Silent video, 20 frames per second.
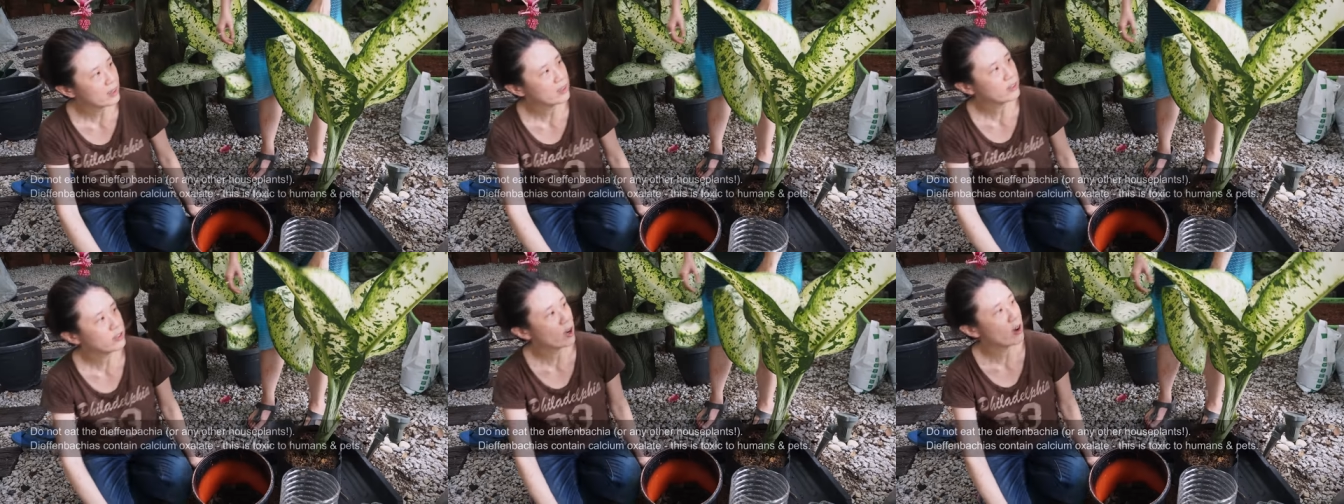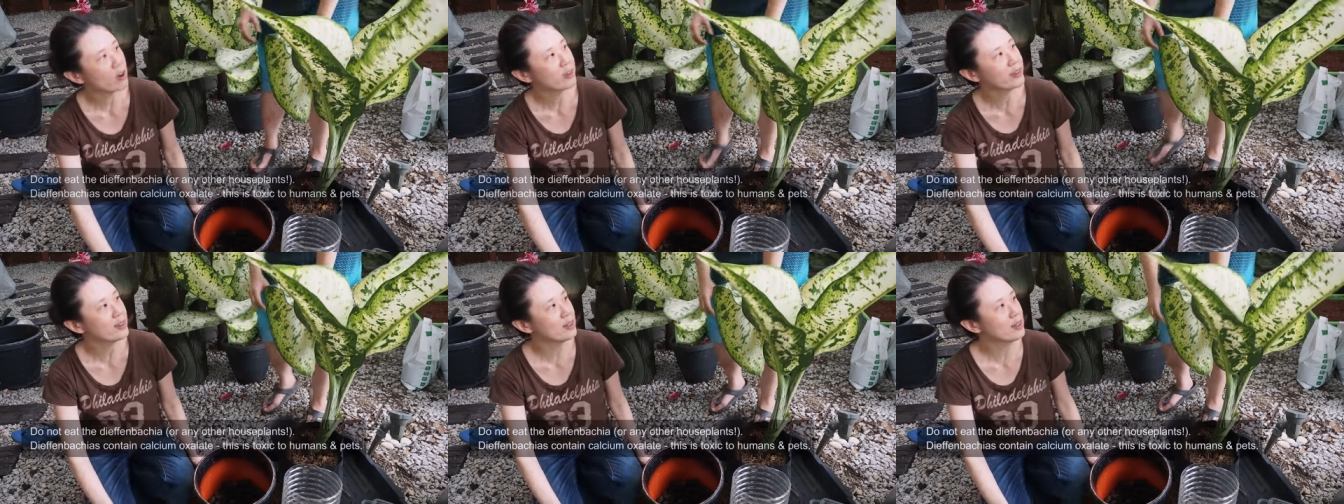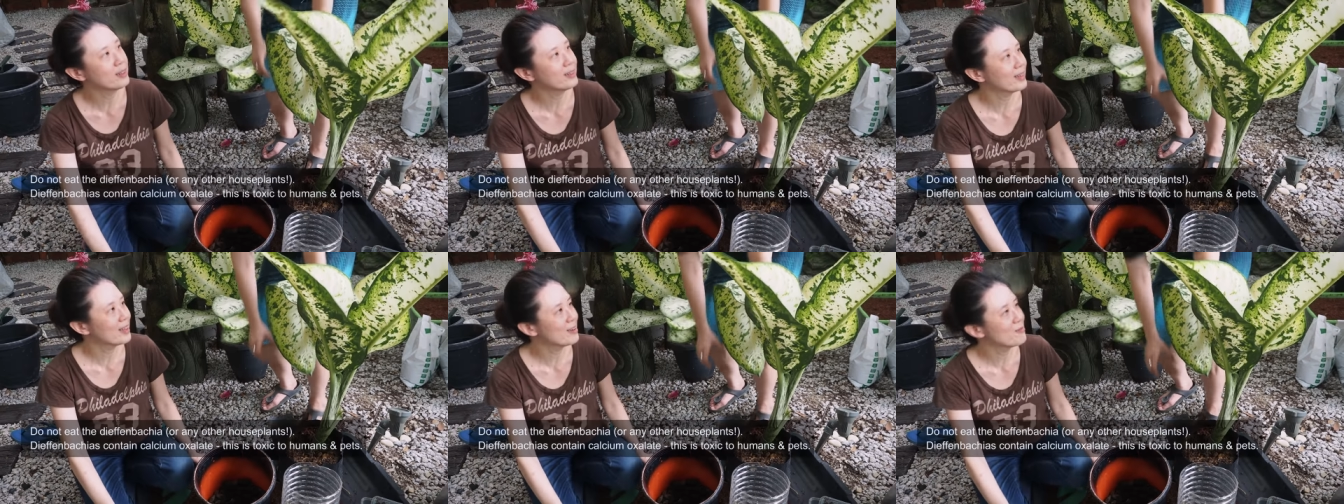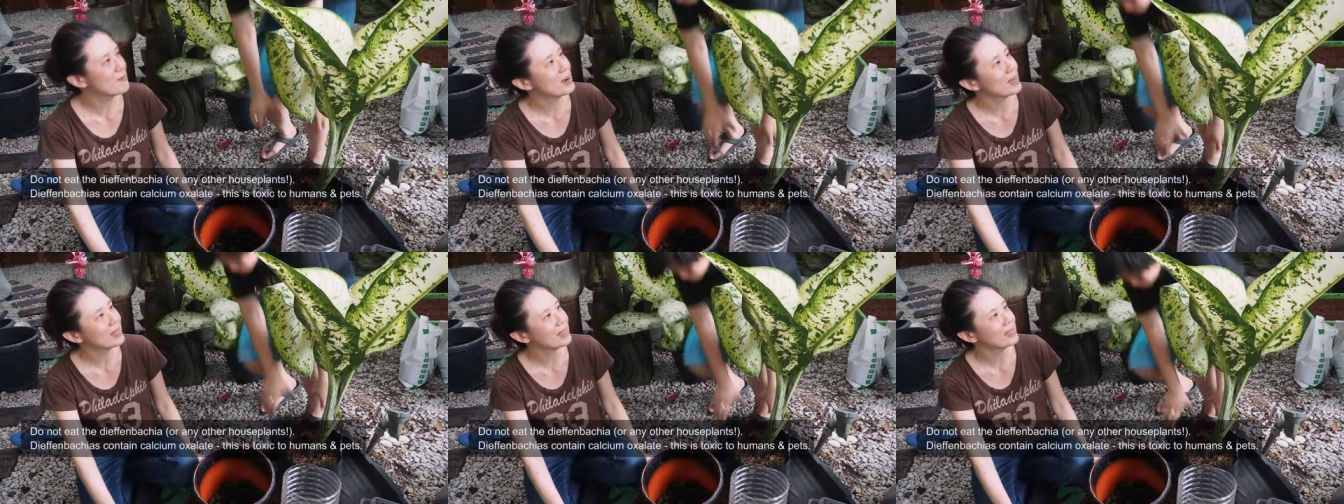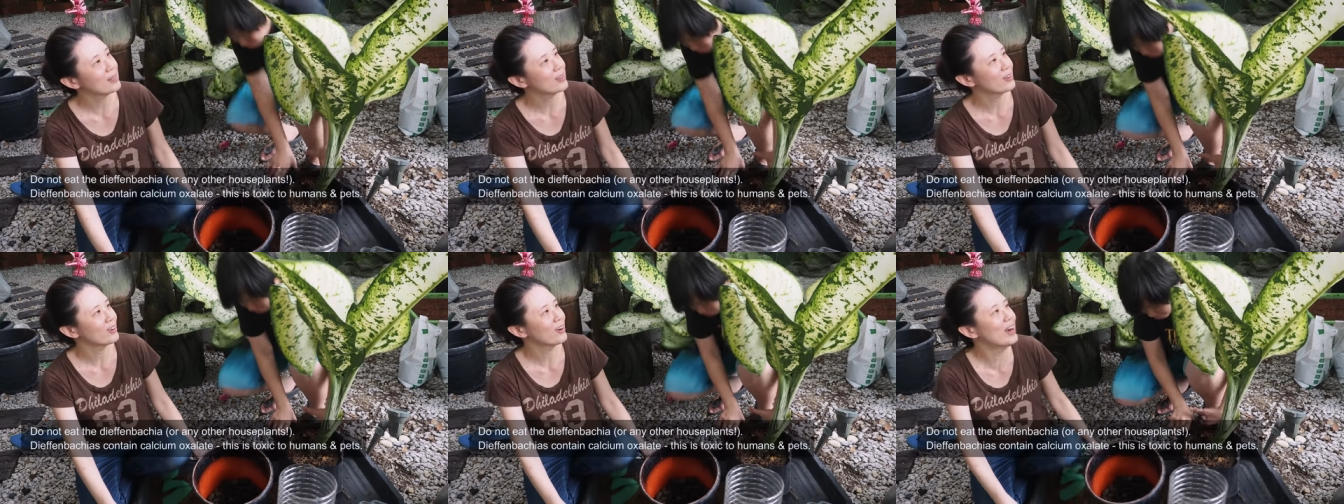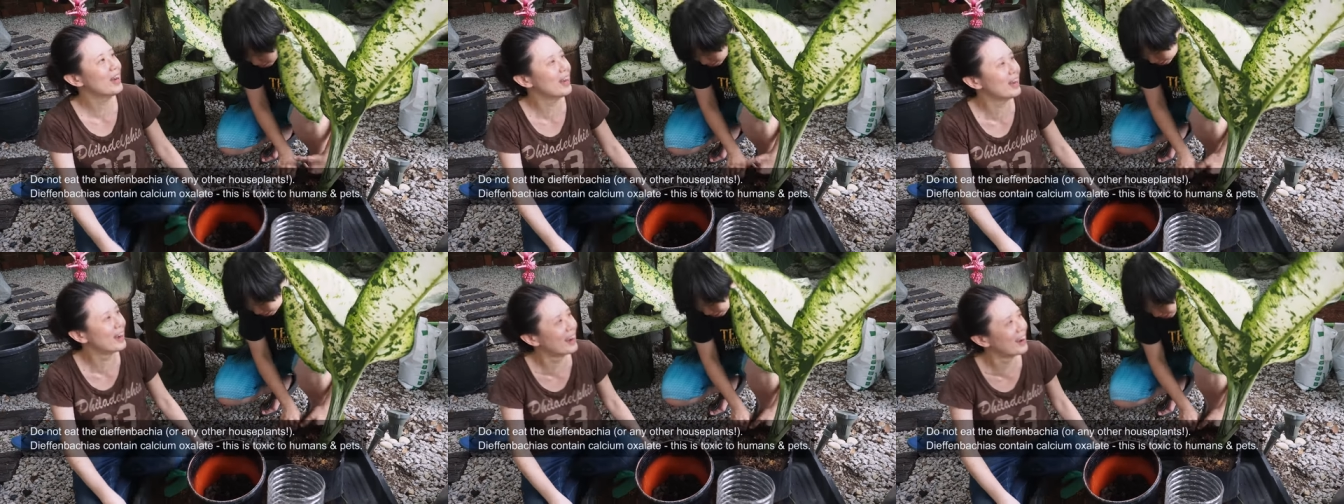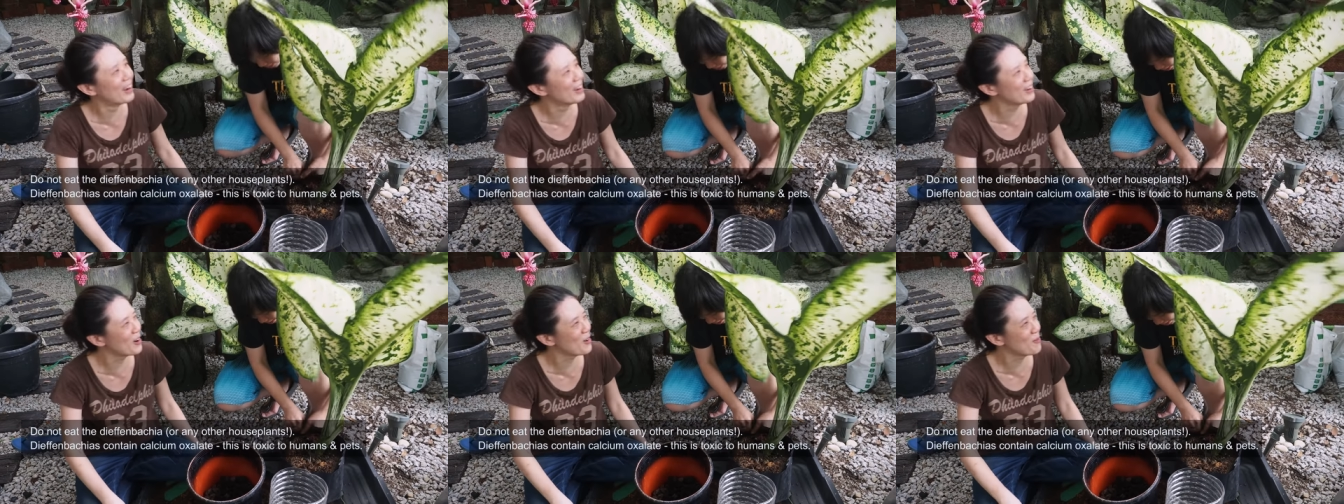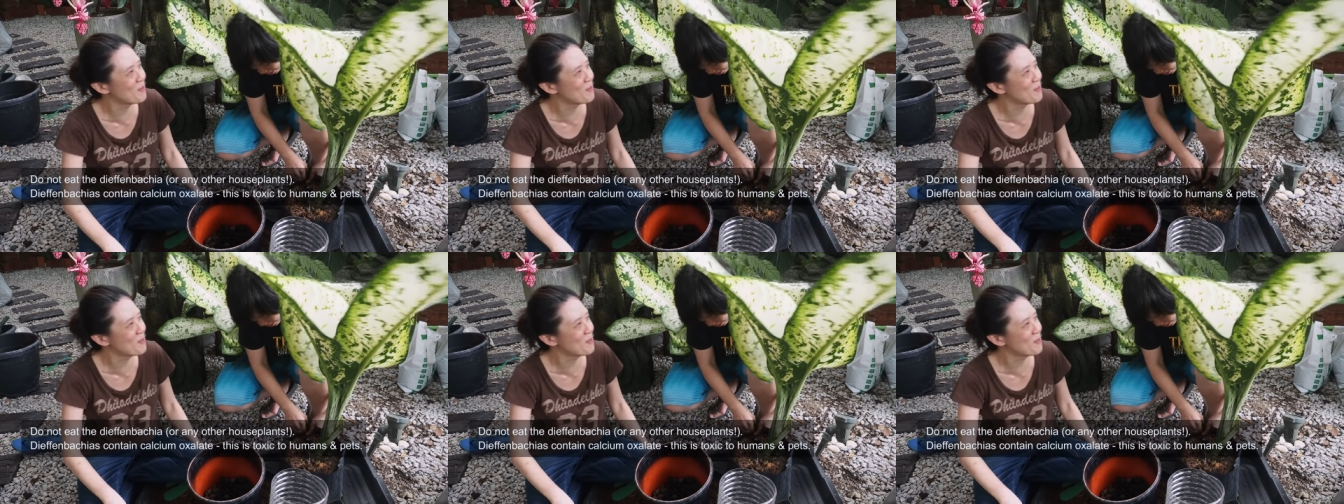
a toddler that might eat your, yeah. your